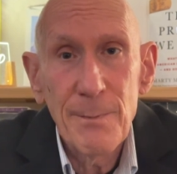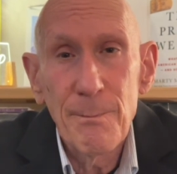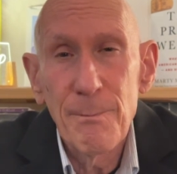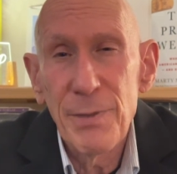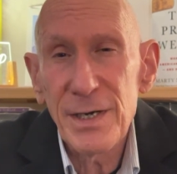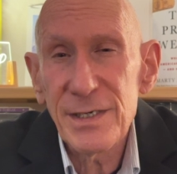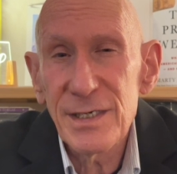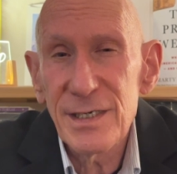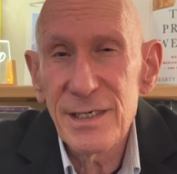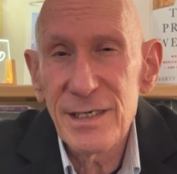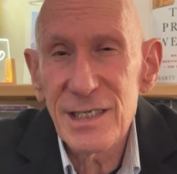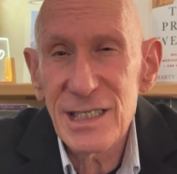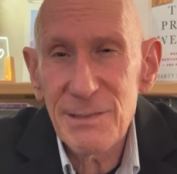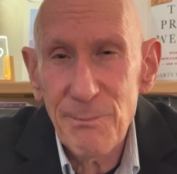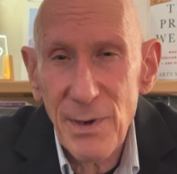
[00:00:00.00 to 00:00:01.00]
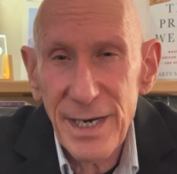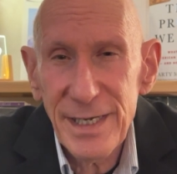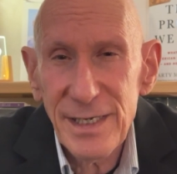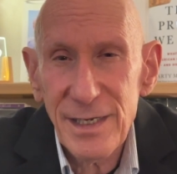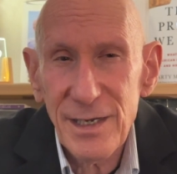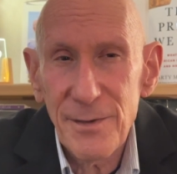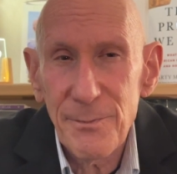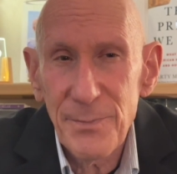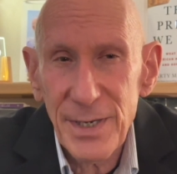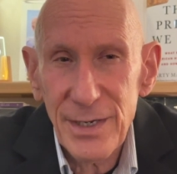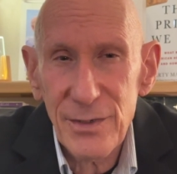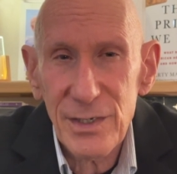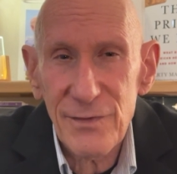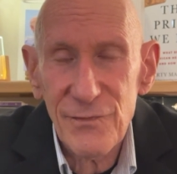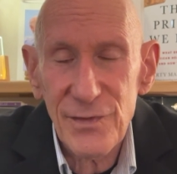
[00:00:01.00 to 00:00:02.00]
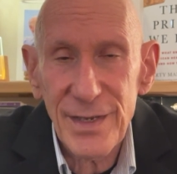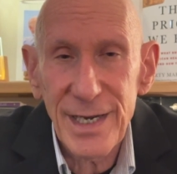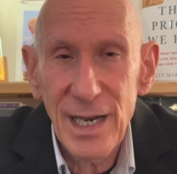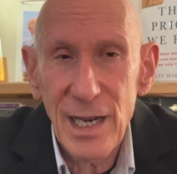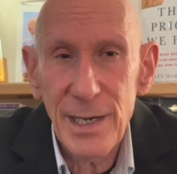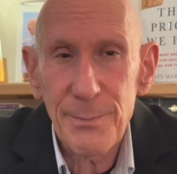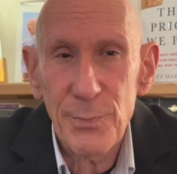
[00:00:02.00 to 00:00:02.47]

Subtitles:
but despite comparatively high